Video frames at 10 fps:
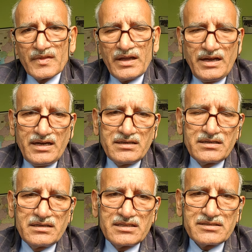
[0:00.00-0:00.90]

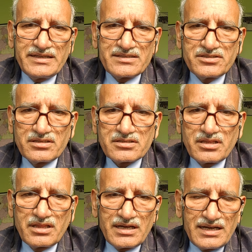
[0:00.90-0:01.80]
And this lecture's
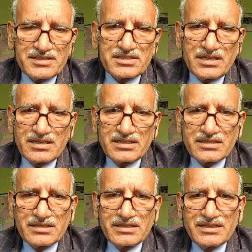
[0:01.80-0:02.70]
last
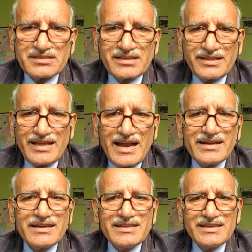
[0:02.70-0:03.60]
article is land
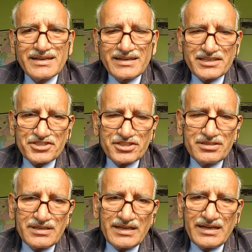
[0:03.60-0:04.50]

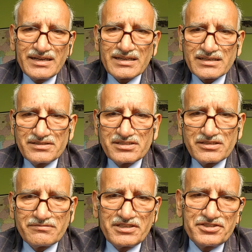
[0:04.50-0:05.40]
degradation and
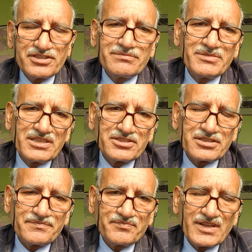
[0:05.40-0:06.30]
conservation measure.
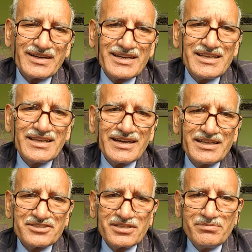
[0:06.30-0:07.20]

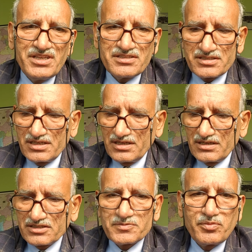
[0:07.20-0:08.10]
Degradation means
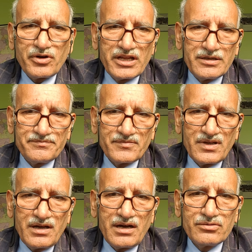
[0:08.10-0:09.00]
spoil,
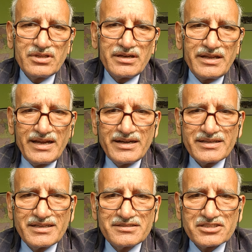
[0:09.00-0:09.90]
how the land
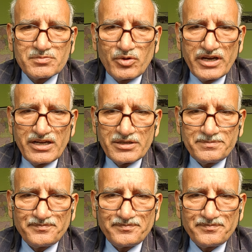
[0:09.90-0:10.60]
is spoiled.